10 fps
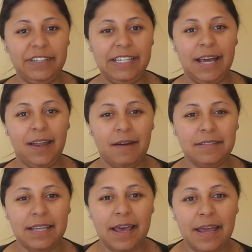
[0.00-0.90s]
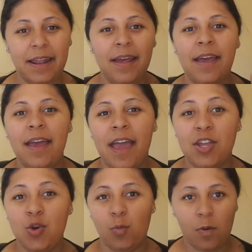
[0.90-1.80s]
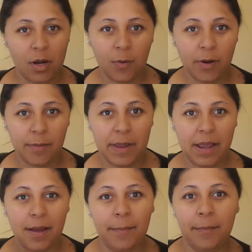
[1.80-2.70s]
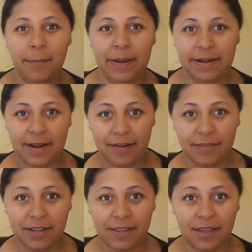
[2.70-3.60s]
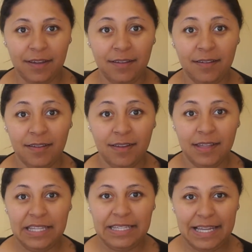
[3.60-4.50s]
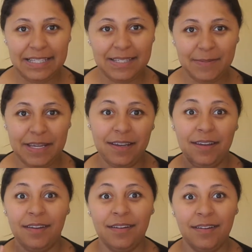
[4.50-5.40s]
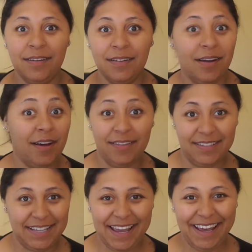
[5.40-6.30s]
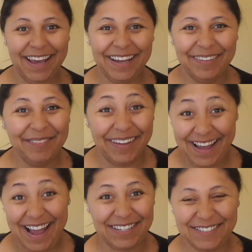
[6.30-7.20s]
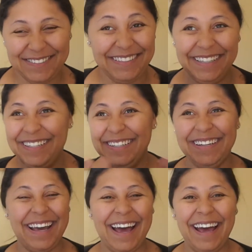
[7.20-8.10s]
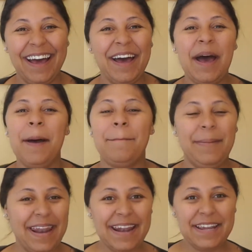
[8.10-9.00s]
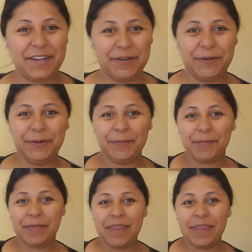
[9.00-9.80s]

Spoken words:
really hot outside and you want to wear makeup, but not really? That's me all the time, actually. But anywho,